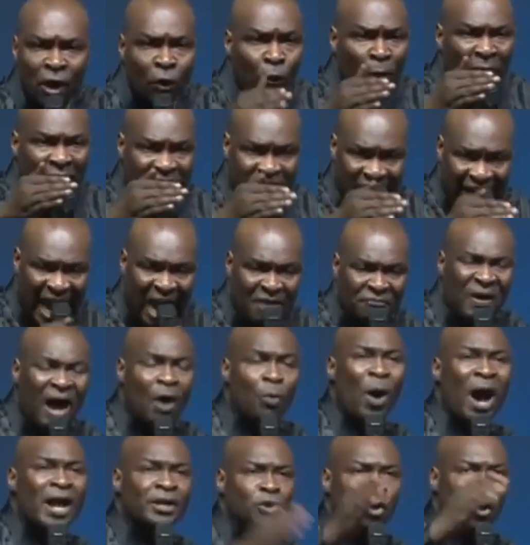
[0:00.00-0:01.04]
Whichever
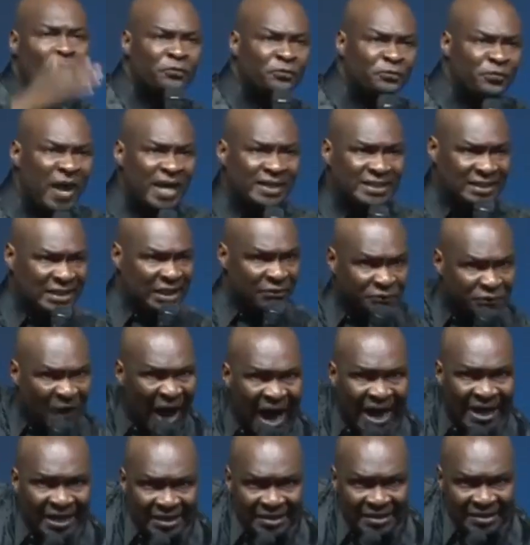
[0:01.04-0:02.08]
one your faith
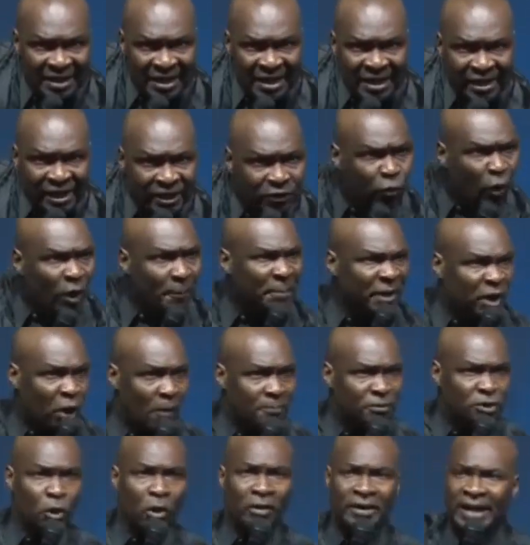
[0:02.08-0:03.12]
defines is what
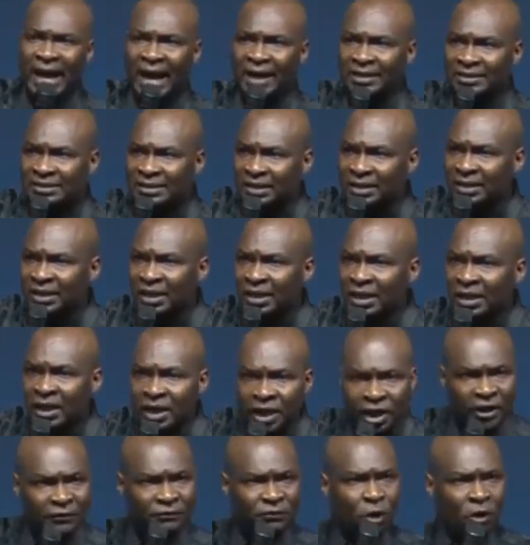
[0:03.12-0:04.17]
becomes your reality.
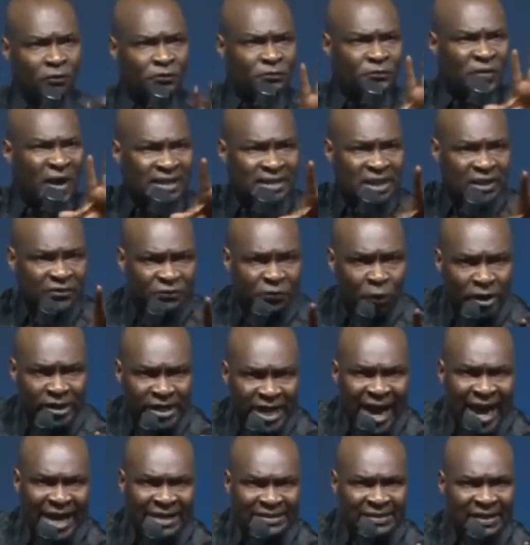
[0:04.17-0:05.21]
If your faith is for
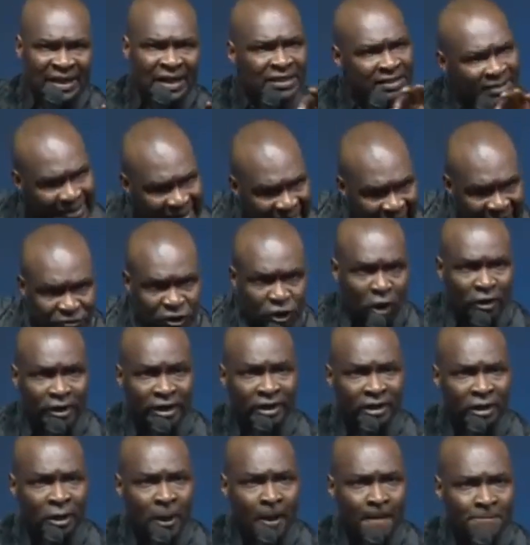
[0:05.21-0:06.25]
years, save
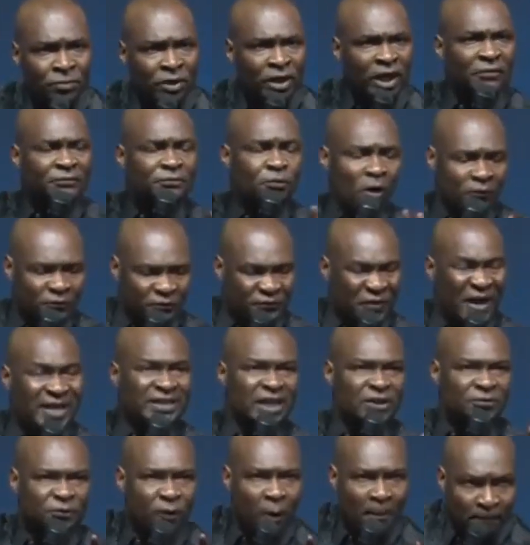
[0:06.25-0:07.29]
Johnny. If your faith
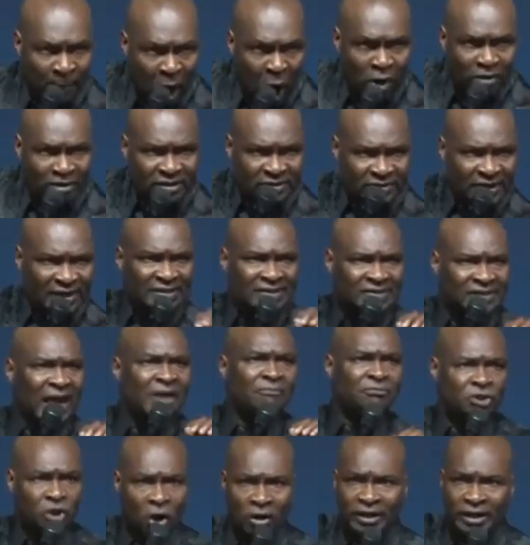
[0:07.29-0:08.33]
is for months, save
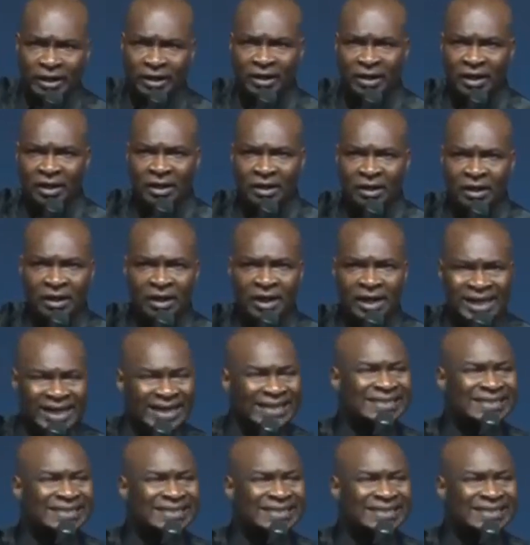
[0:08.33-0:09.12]
Johnny. He